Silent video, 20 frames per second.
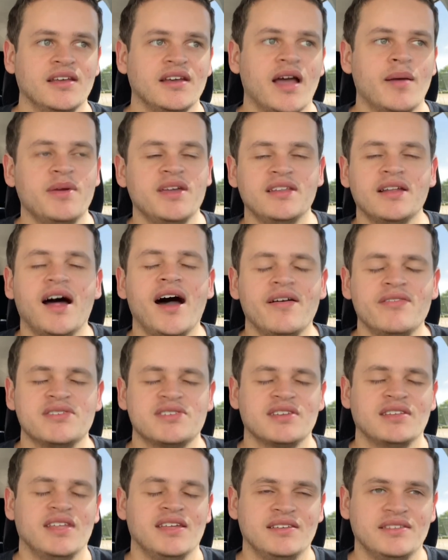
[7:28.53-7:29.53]
I mean,
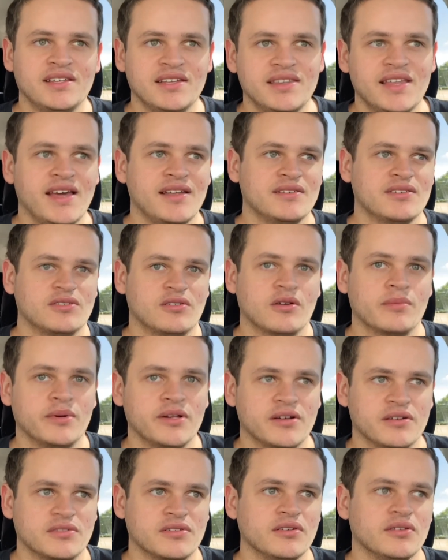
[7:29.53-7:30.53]
obviously they did that in
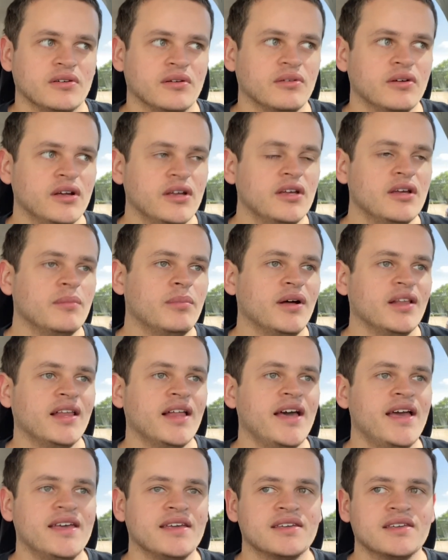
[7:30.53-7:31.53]
Terminator 2, but,
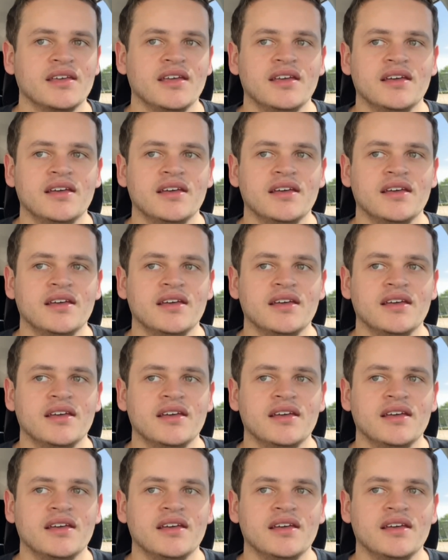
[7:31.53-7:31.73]
like,